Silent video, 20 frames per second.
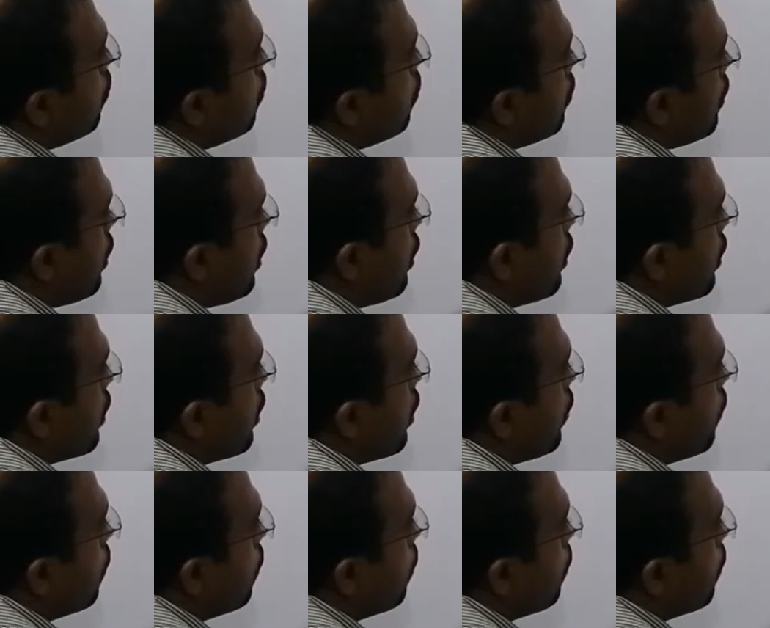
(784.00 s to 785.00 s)

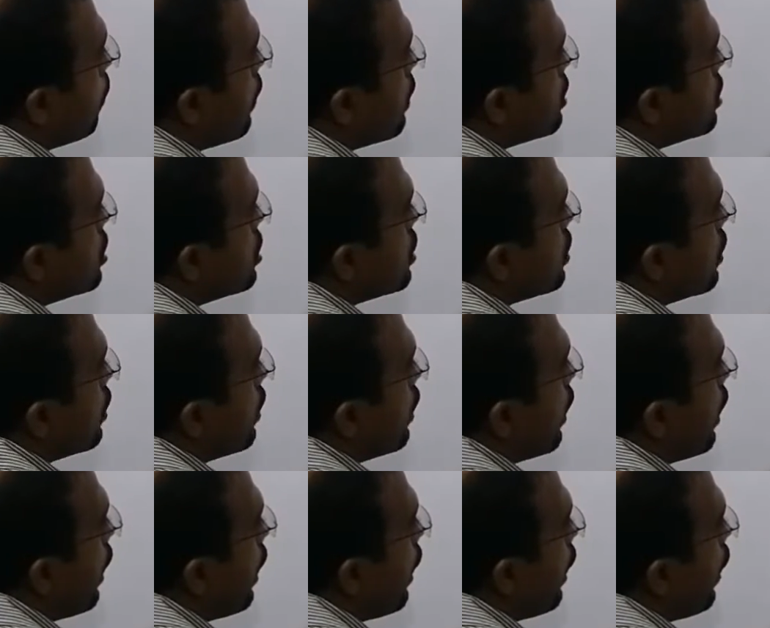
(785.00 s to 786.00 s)
real plus
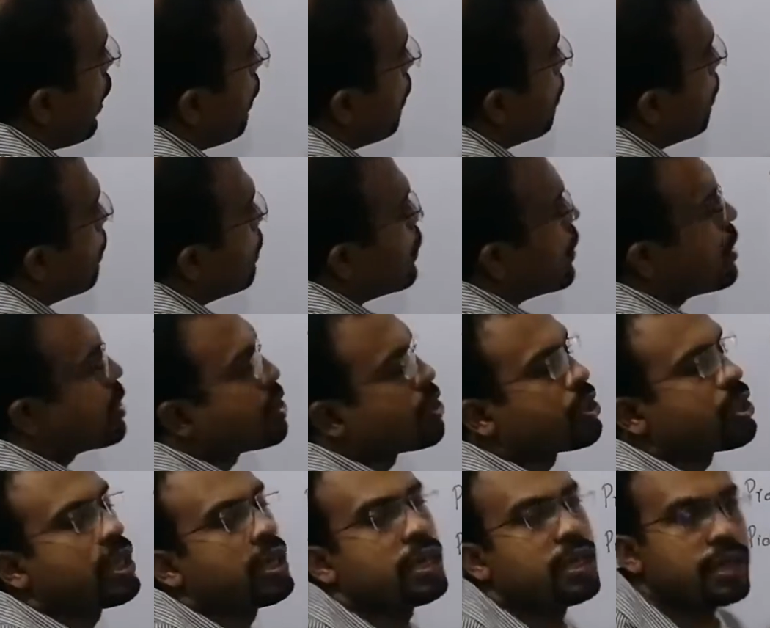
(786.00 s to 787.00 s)
a
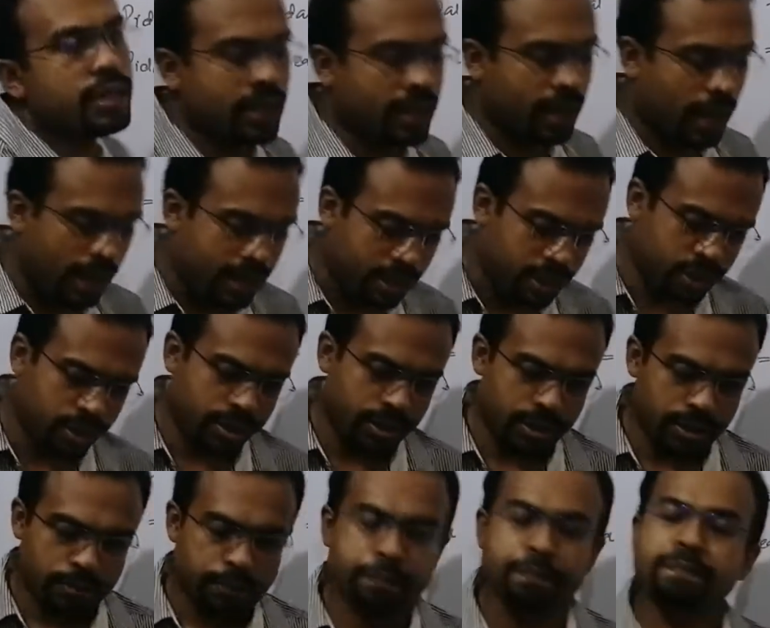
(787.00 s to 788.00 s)
pressure
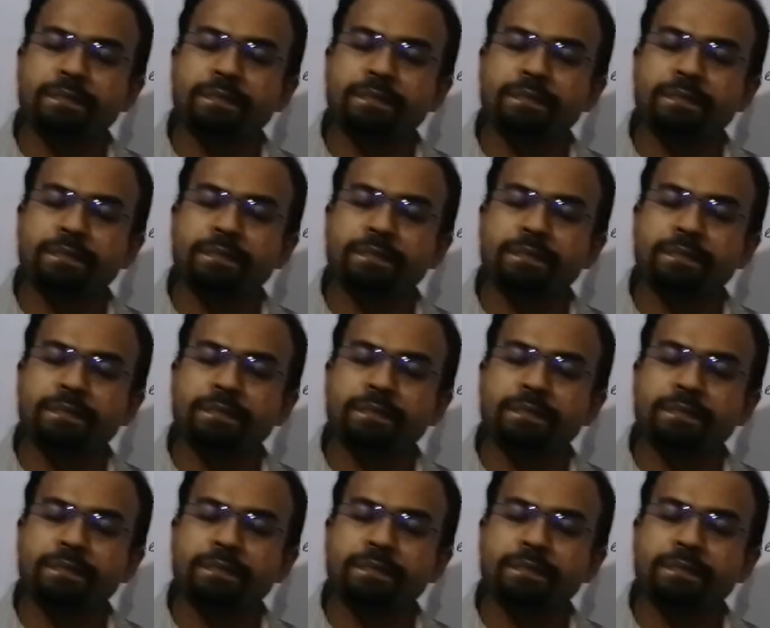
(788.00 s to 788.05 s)
correction.